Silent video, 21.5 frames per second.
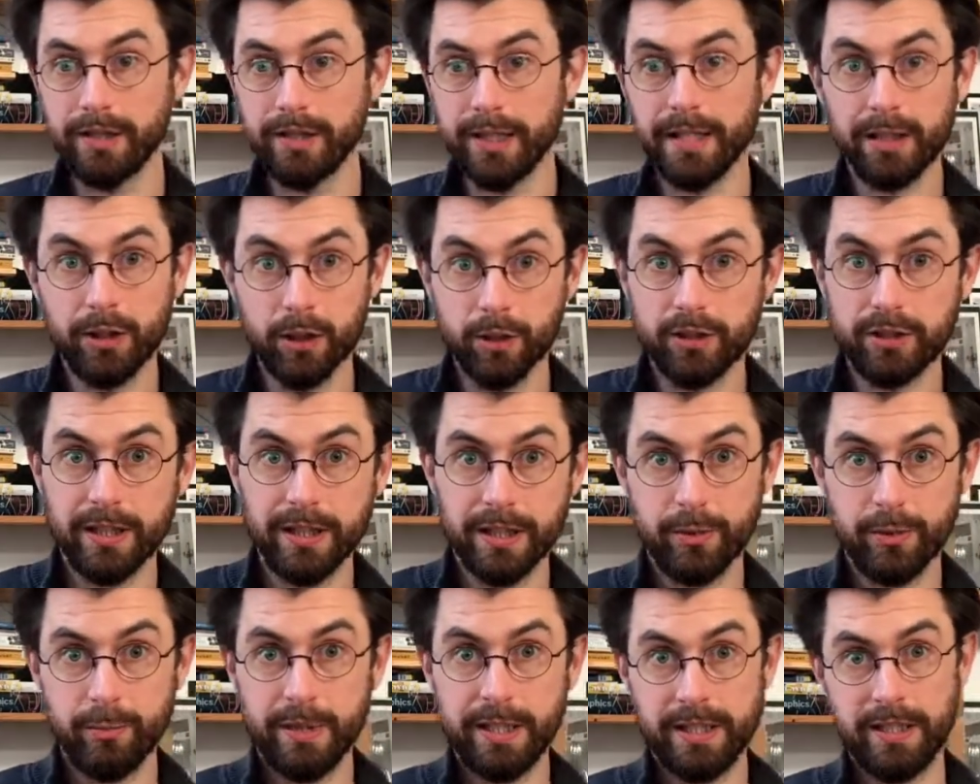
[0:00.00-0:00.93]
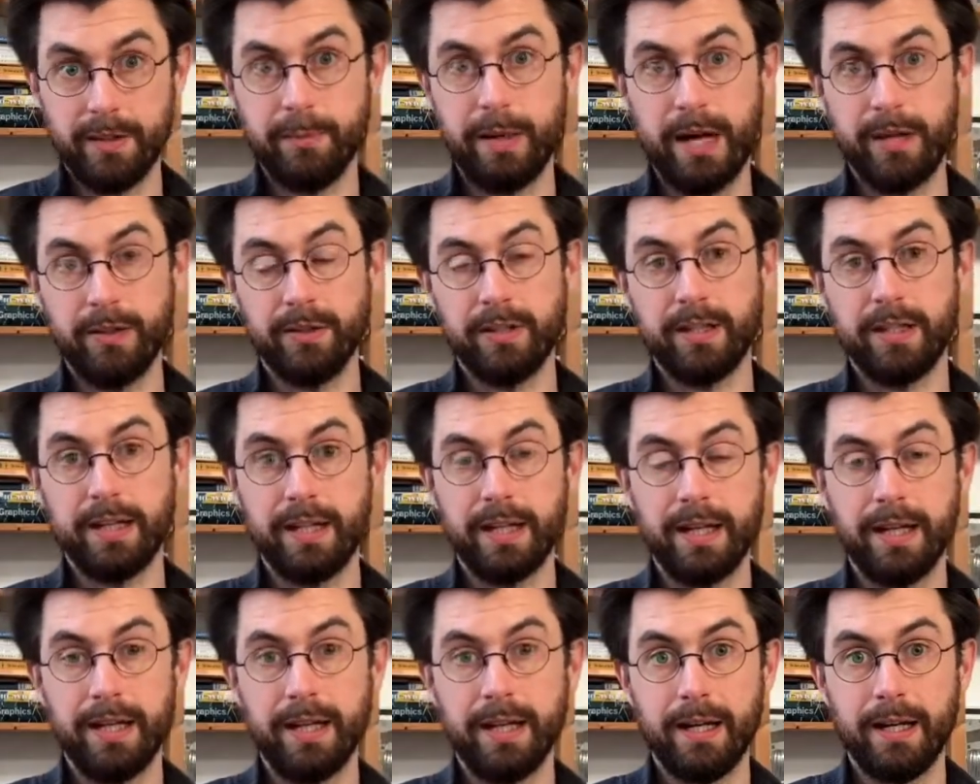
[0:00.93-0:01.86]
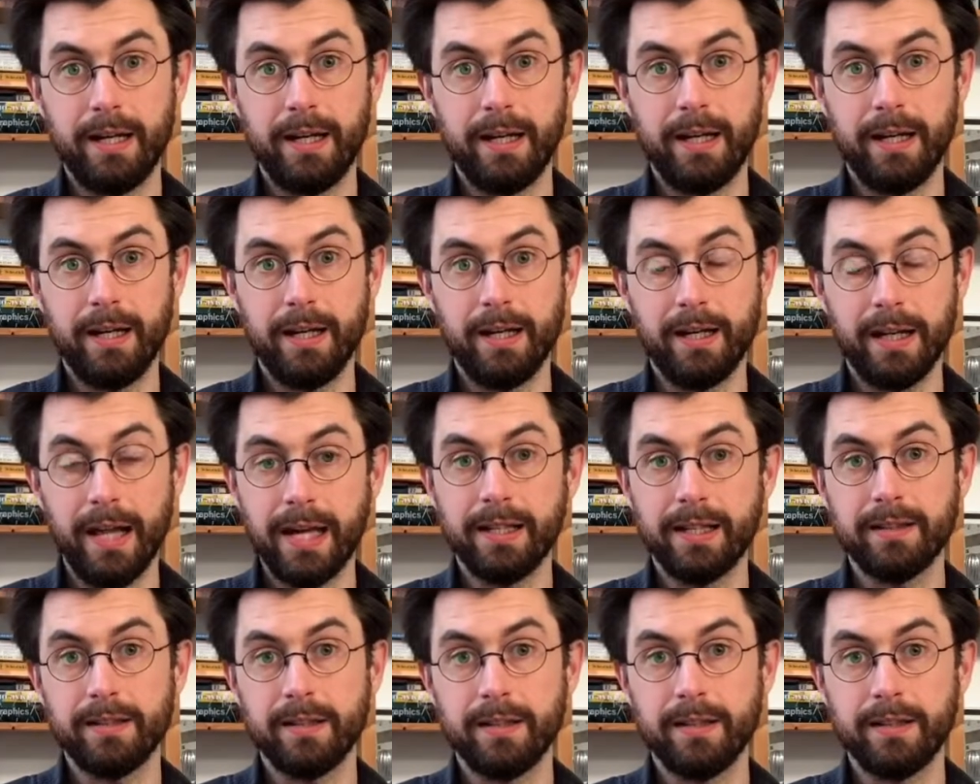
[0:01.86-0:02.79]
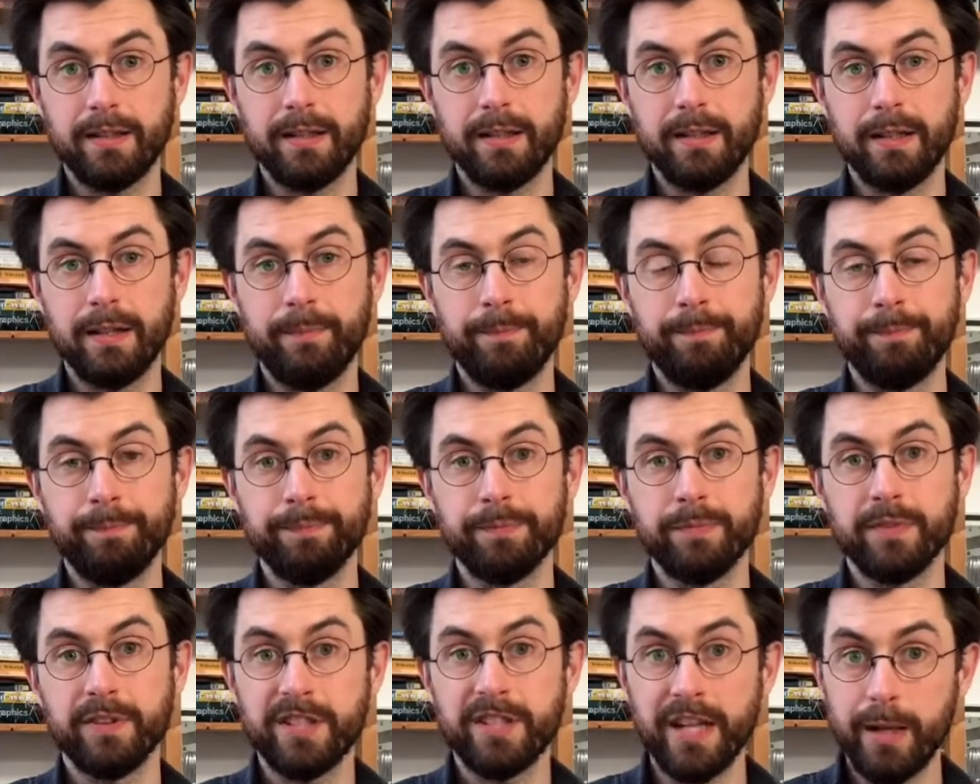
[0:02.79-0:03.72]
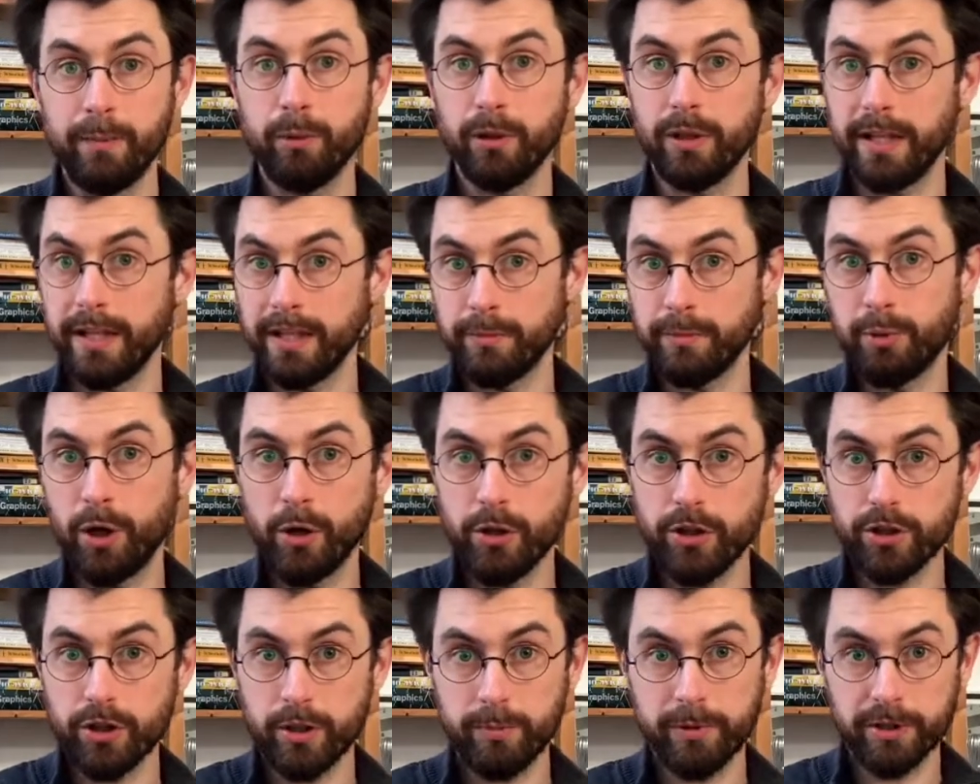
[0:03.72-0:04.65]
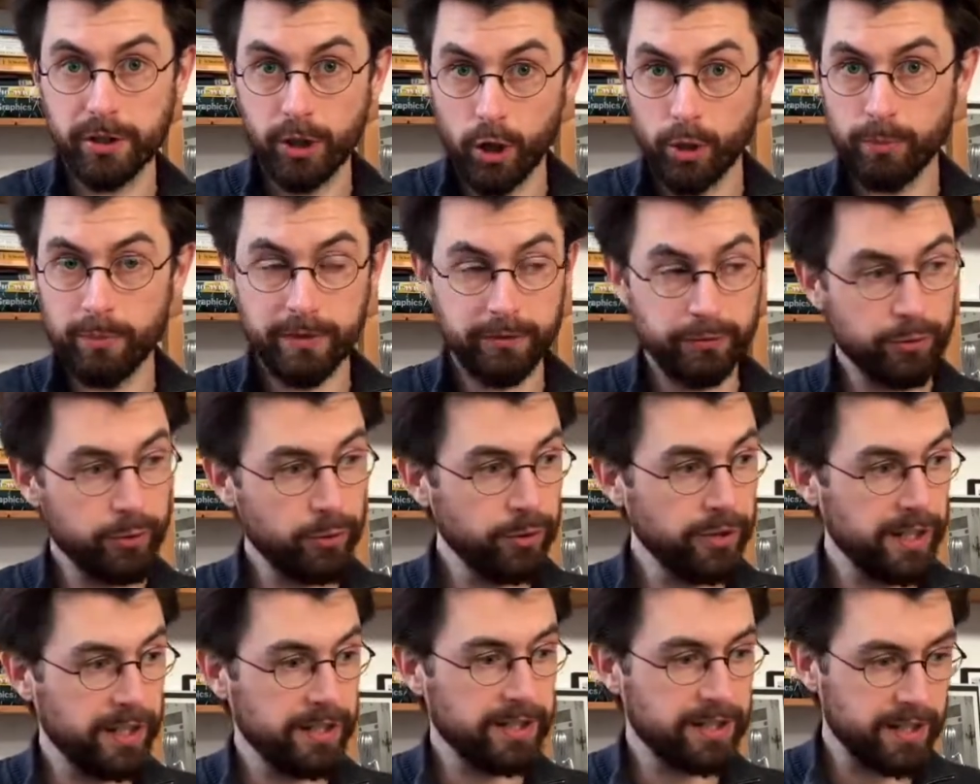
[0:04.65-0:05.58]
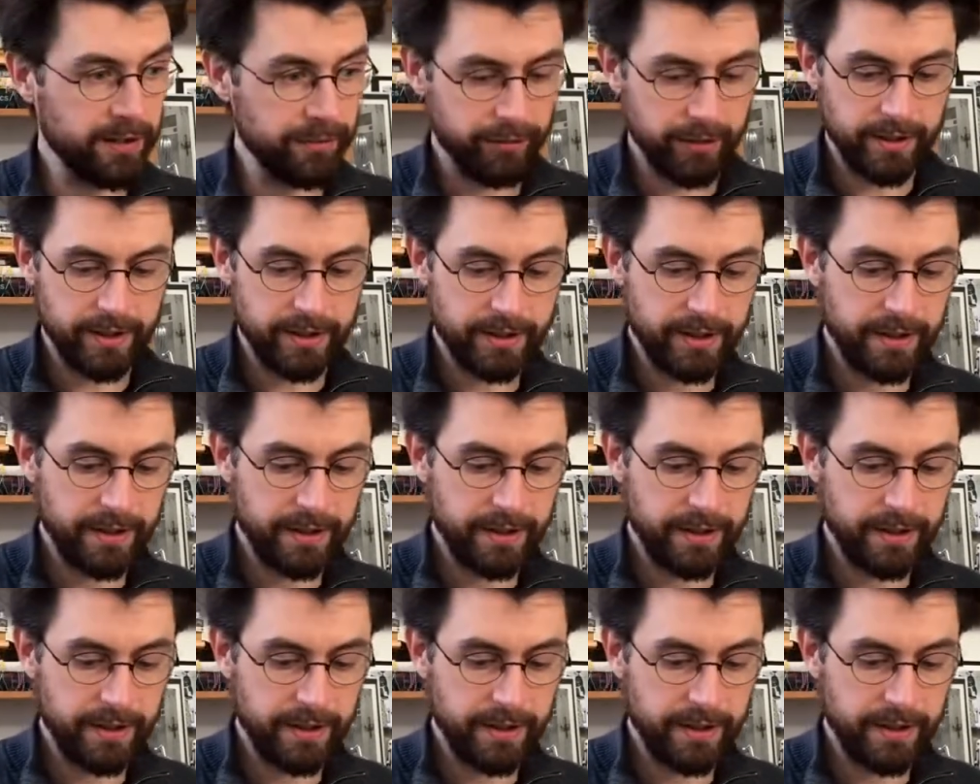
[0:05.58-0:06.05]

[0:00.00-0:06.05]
It looks a little bit about like the table in the brochure, but don't be fooled, it's different.